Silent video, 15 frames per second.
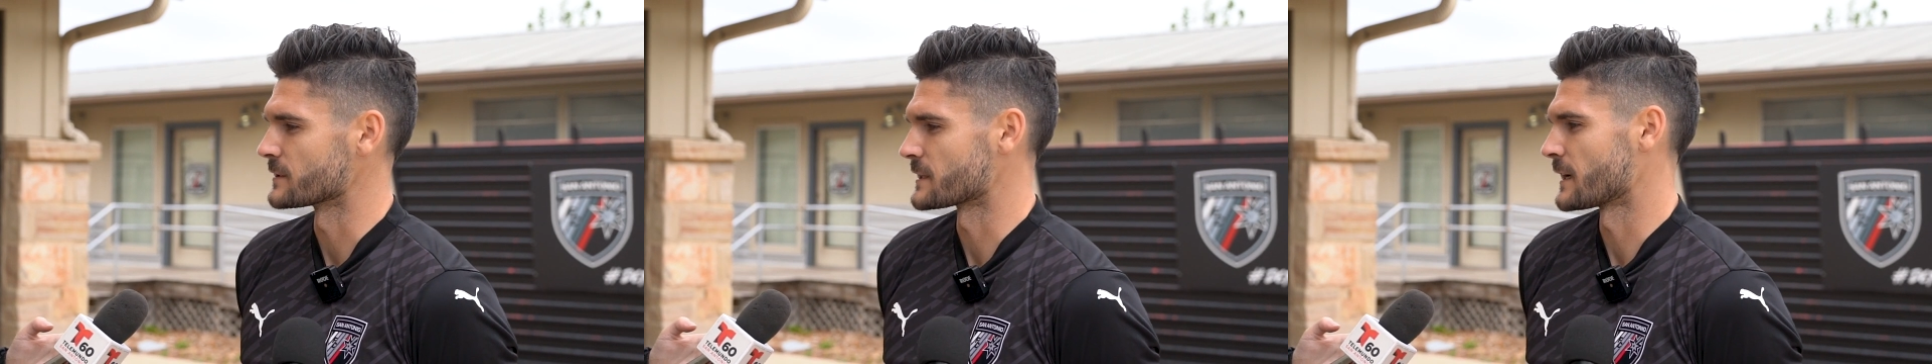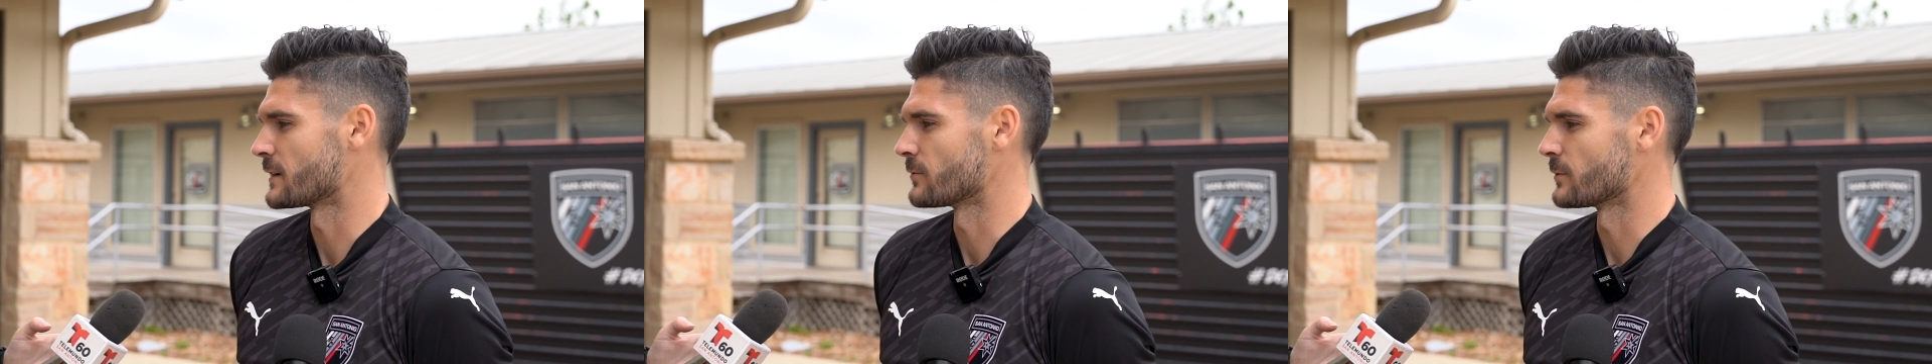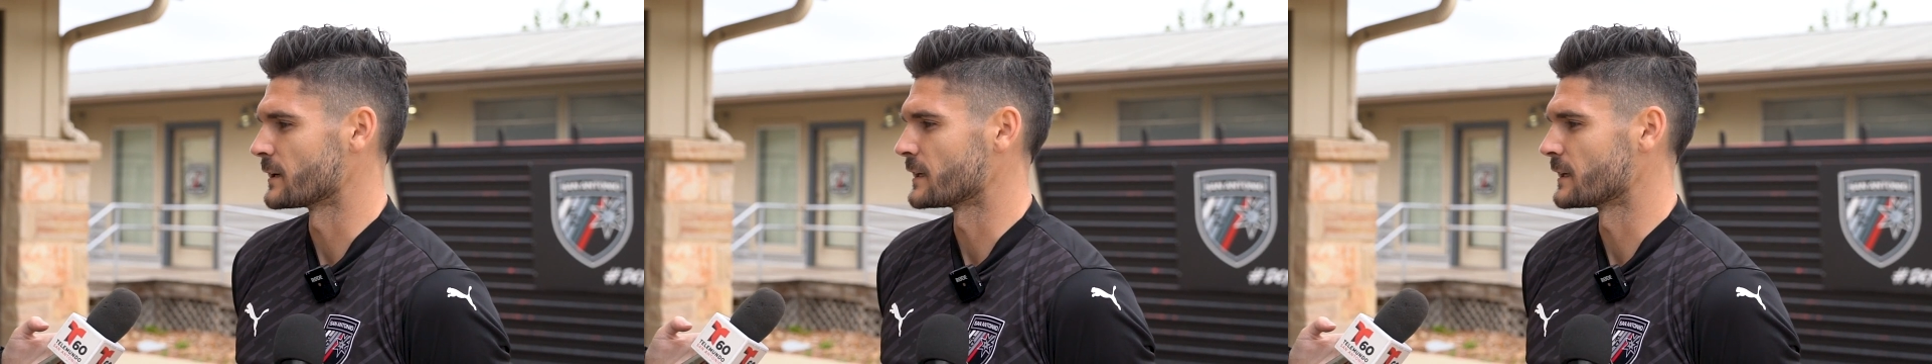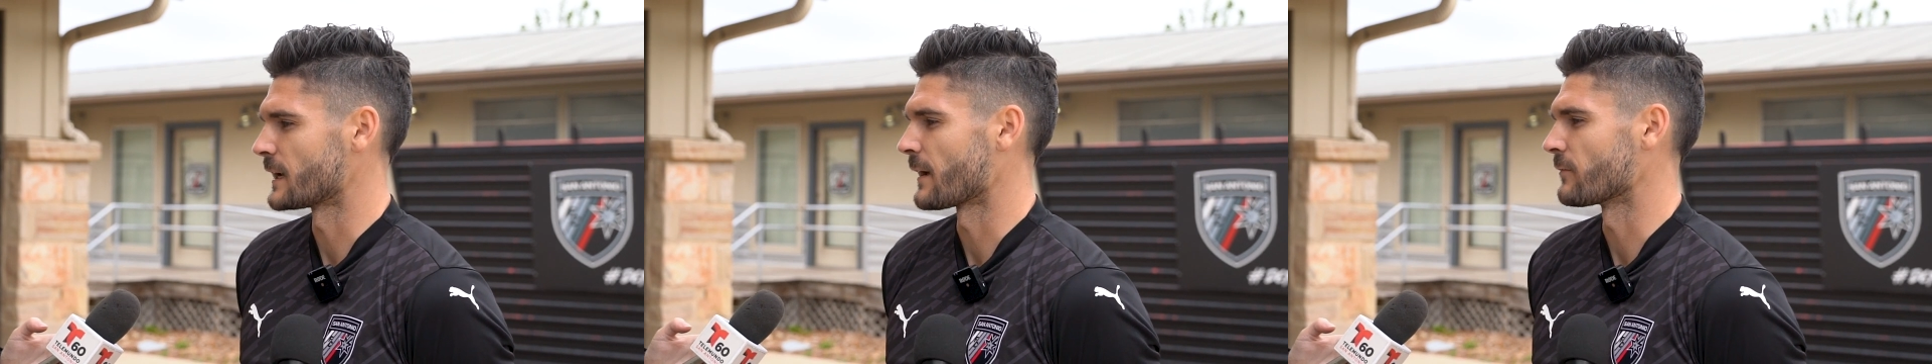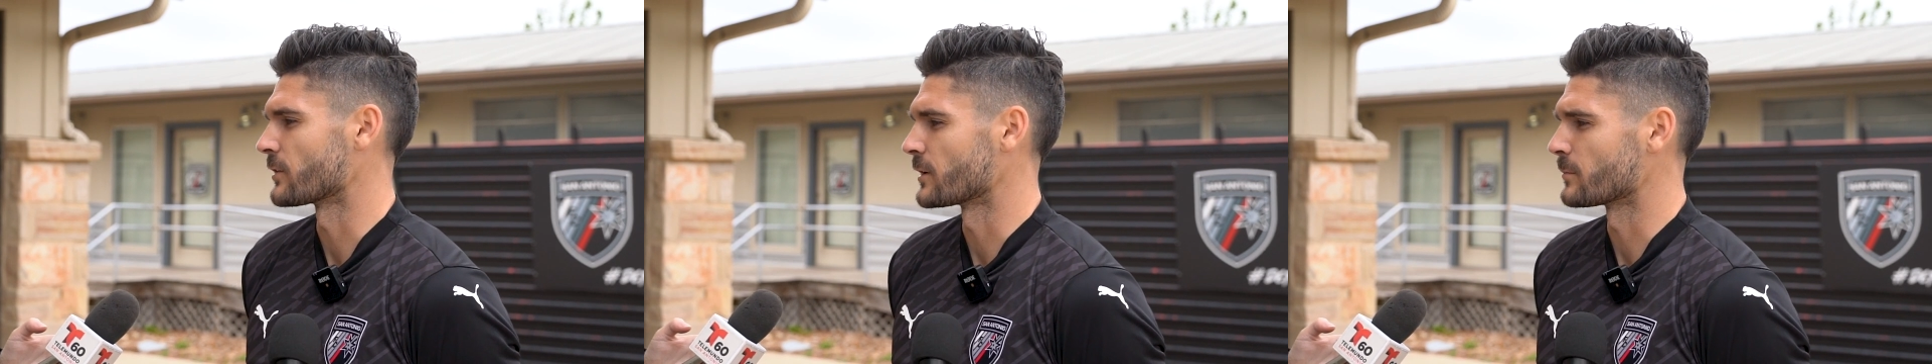is getting a win and
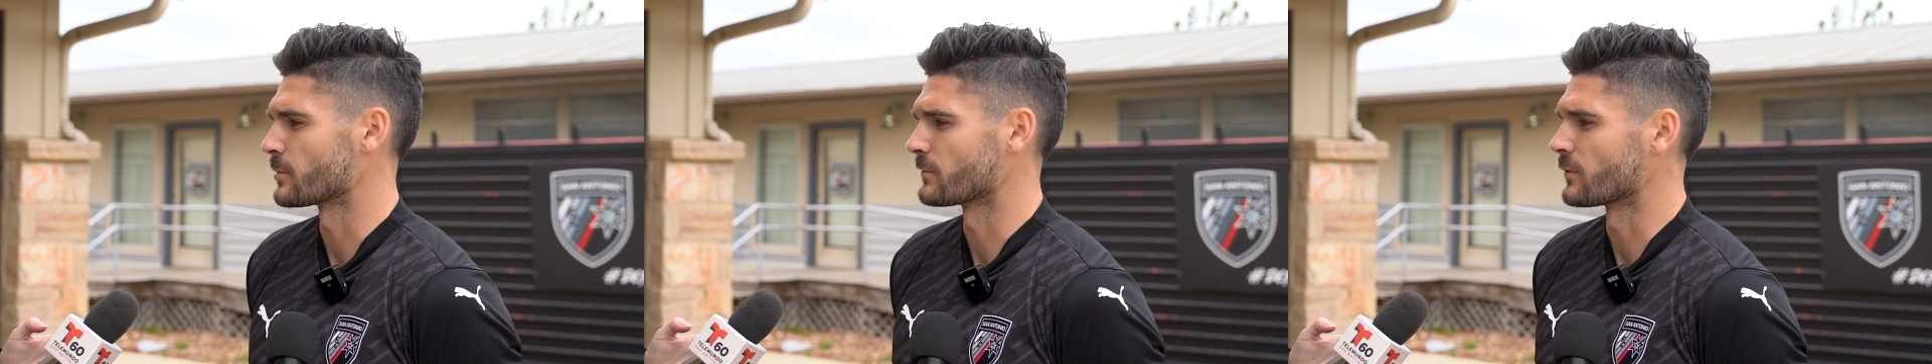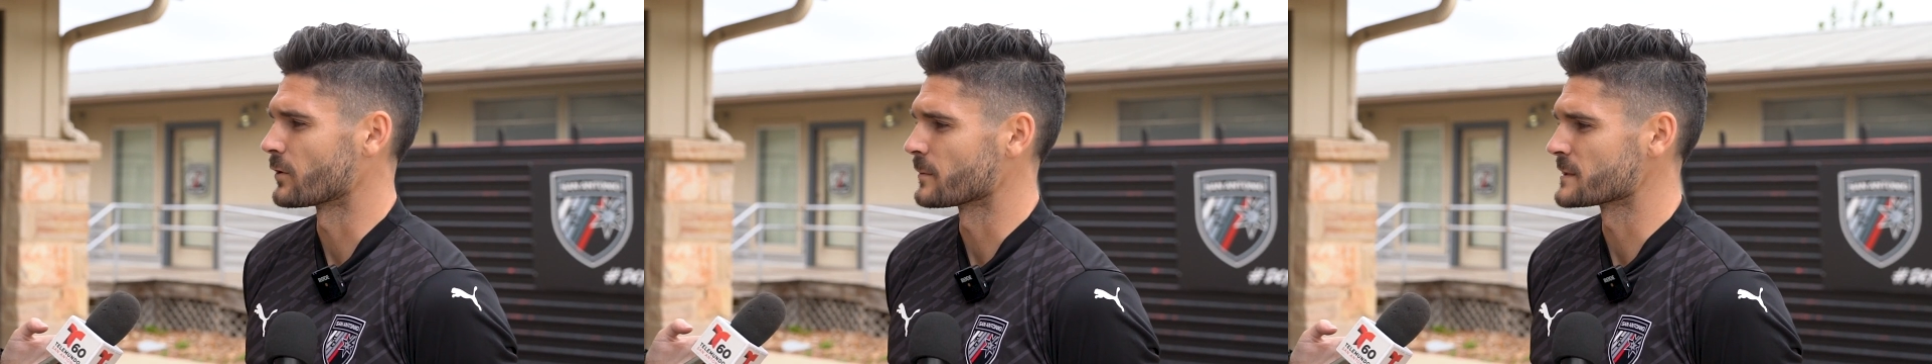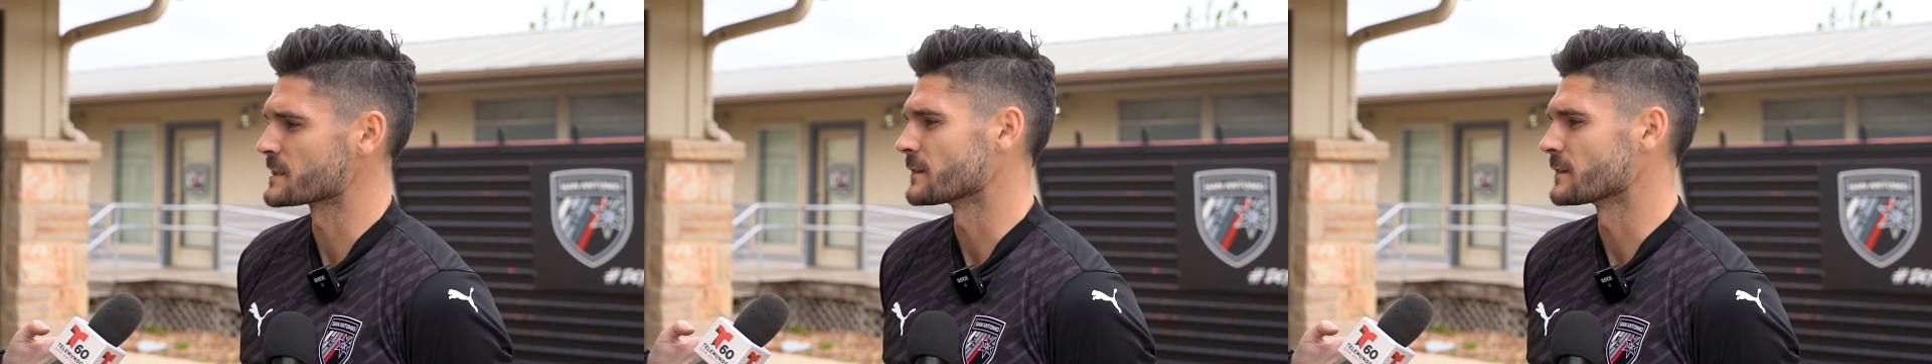having a good performance